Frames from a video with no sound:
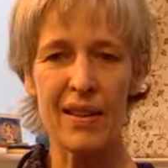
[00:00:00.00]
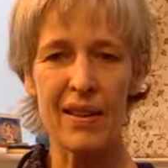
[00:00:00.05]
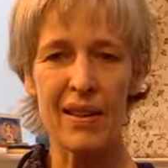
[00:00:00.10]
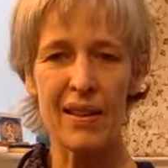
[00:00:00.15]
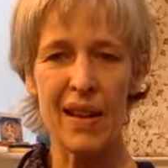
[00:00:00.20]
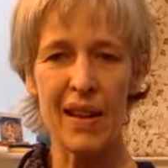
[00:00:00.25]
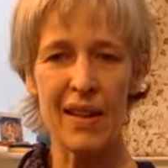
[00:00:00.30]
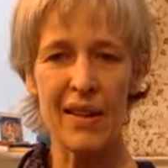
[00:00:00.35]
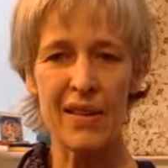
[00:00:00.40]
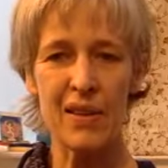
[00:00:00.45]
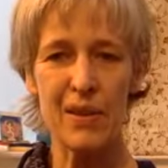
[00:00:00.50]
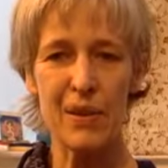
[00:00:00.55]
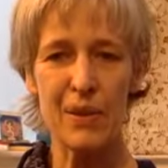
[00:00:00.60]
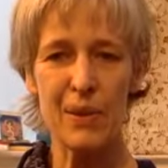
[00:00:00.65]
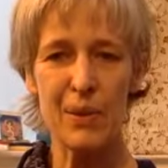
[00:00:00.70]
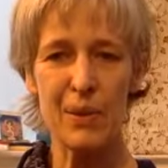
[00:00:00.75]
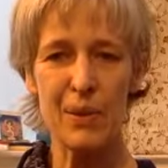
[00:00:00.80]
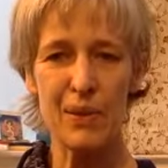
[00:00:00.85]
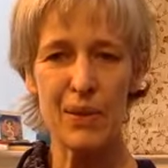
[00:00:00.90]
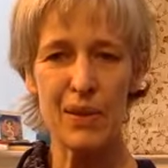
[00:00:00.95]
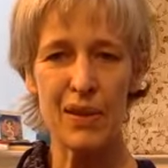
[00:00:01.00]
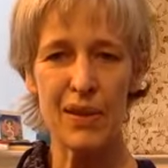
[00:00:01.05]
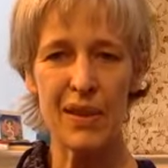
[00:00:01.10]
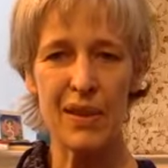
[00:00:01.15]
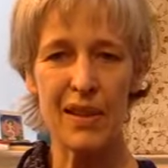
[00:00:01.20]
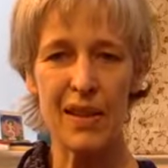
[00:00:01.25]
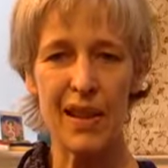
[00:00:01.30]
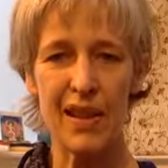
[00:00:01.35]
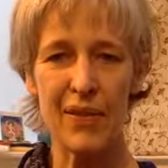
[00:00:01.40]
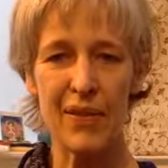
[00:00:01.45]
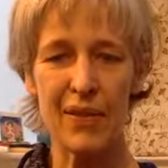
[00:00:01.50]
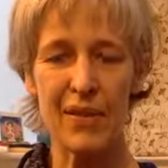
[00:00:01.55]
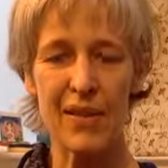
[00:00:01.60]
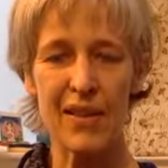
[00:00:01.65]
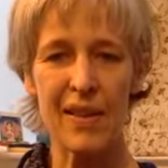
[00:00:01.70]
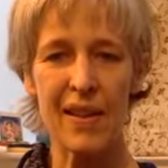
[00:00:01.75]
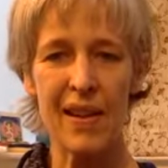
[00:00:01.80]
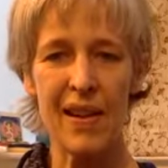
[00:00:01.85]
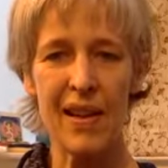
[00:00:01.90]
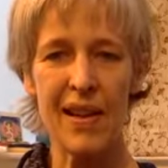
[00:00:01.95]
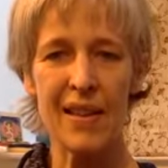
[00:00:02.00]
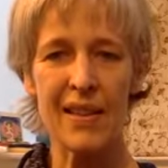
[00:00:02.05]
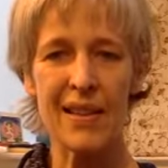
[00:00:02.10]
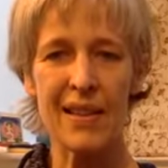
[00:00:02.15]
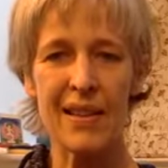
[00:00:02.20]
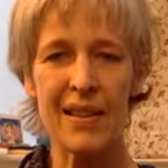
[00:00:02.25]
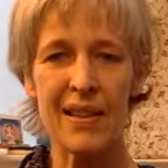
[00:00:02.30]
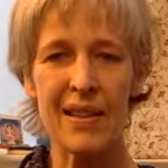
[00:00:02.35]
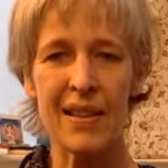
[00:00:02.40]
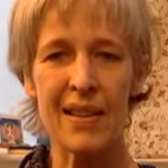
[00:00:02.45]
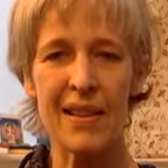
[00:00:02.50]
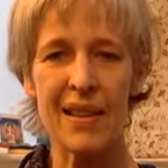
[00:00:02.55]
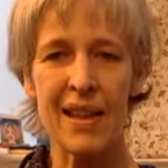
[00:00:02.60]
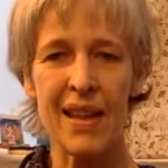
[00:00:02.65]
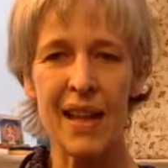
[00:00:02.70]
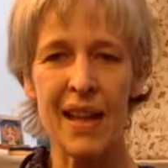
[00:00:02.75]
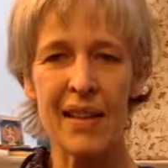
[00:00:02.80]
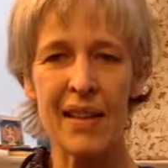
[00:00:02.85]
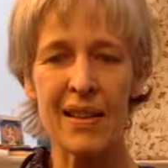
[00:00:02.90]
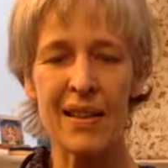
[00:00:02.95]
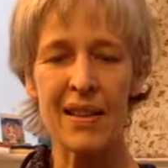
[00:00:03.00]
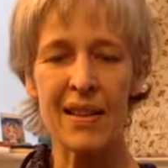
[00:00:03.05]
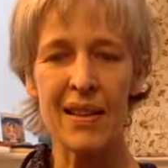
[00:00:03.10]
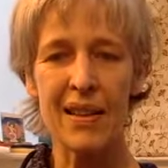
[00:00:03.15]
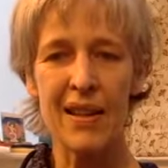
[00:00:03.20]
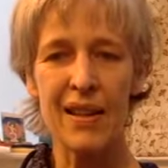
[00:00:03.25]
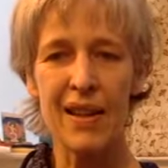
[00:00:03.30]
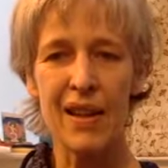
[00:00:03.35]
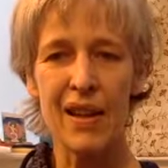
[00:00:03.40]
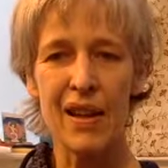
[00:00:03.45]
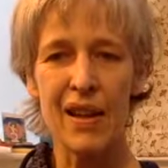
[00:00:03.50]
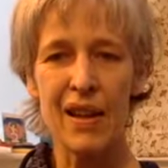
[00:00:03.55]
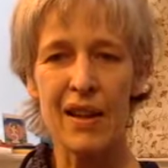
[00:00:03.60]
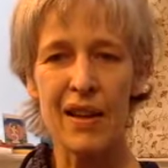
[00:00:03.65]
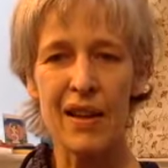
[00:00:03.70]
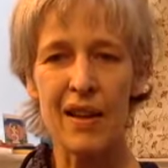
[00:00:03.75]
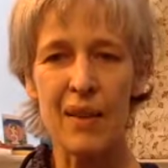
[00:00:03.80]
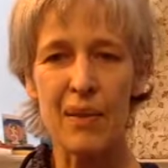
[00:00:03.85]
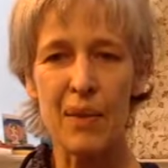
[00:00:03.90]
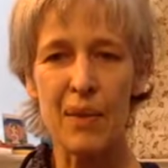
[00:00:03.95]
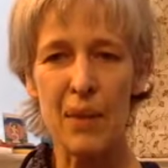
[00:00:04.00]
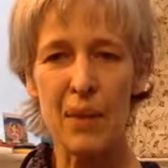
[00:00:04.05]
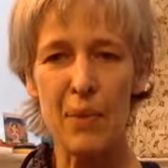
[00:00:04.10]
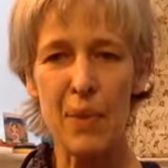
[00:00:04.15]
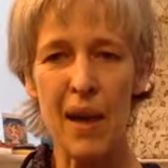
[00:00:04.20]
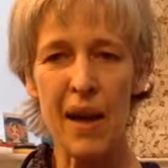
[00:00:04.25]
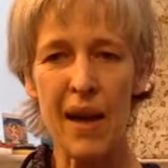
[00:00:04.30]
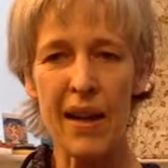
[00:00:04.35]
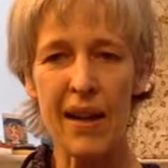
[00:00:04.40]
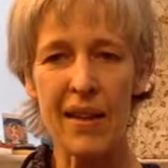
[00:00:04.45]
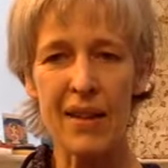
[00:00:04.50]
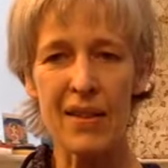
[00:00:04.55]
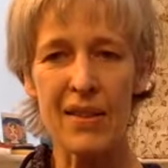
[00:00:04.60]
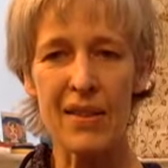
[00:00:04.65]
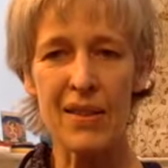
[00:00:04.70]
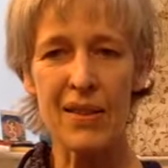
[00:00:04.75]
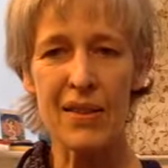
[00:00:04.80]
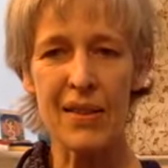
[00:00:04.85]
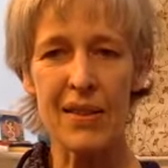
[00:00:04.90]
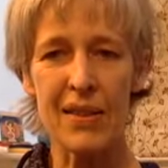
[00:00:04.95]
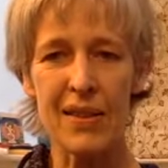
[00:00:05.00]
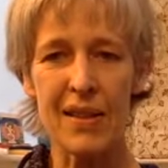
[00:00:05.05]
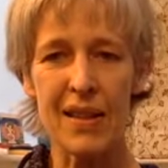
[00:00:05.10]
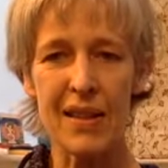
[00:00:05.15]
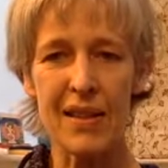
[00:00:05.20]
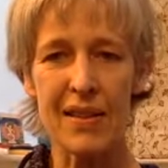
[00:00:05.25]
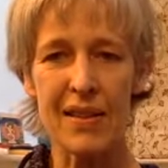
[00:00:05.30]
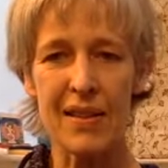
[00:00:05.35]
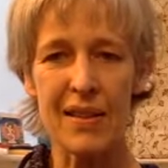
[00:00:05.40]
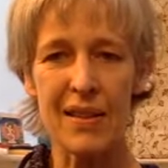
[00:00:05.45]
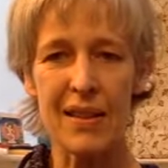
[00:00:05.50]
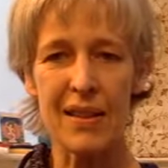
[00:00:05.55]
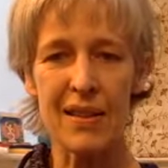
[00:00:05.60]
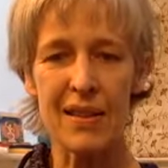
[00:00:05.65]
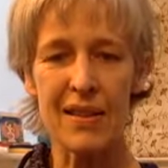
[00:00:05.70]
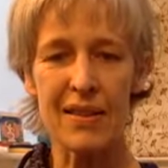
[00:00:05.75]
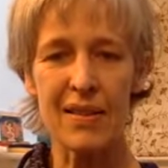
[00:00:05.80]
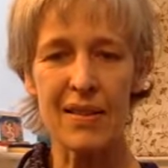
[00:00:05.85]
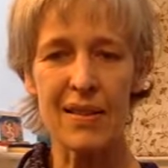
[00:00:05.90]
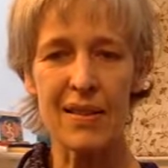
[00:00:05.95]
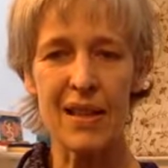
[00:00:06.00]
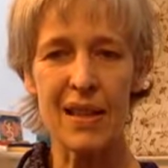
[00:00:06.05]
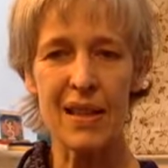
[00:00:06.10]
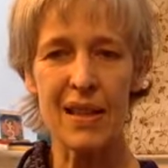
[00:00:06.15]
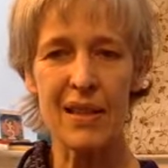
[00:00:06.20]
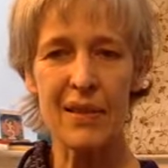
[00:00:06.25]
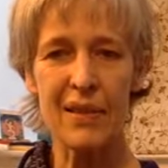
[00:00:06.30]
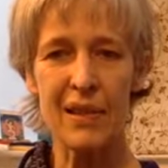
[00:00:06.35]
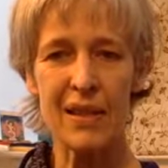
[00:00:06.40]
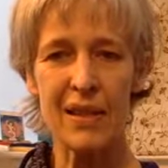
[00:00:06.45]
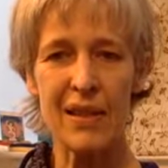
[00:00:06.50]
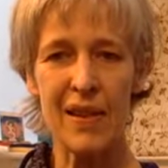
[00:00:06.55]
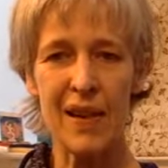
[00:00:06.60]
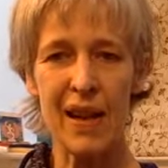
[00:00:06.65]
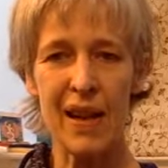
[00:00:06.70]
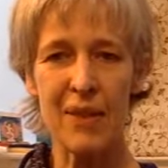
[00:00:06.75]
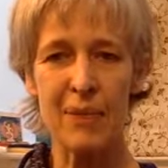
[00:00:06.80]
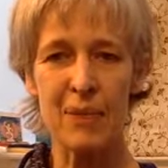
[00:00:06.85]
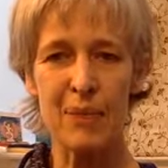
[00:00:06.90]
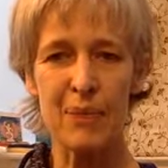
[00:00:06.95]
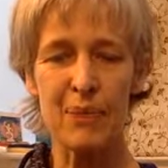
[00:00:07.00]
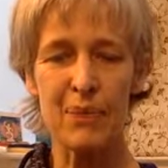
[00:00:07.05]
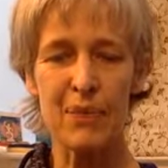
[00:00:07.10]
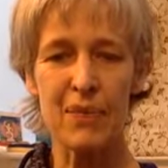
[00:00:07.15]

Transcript: an extra one to the left side, and then again coming back to the center. Take your time.